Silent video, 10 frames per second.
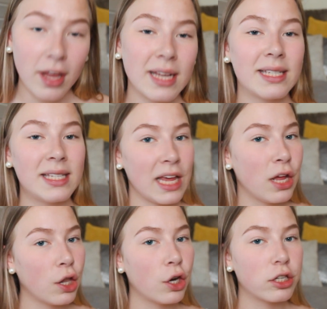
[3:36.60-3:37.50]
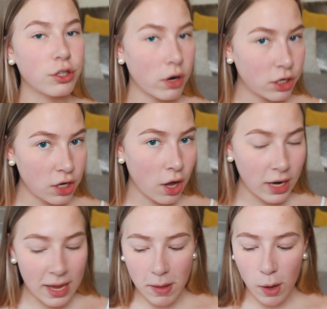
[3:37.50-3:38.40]
like a singular scrunchie
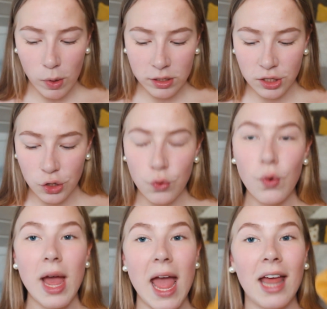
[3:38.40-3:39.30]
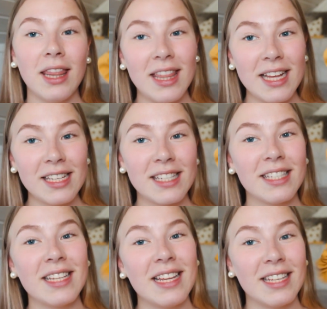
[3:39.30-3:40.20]
on eBay once too, and
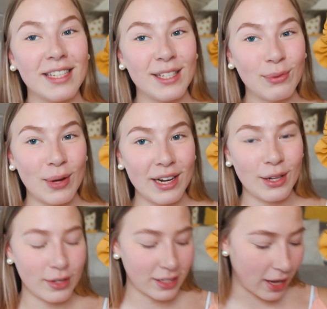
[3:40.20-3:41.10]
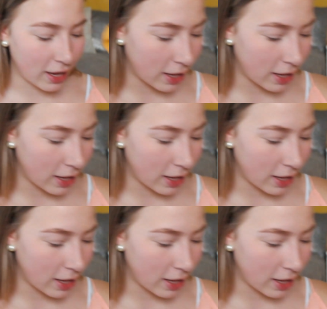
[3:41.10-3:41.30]
this is what it looks like.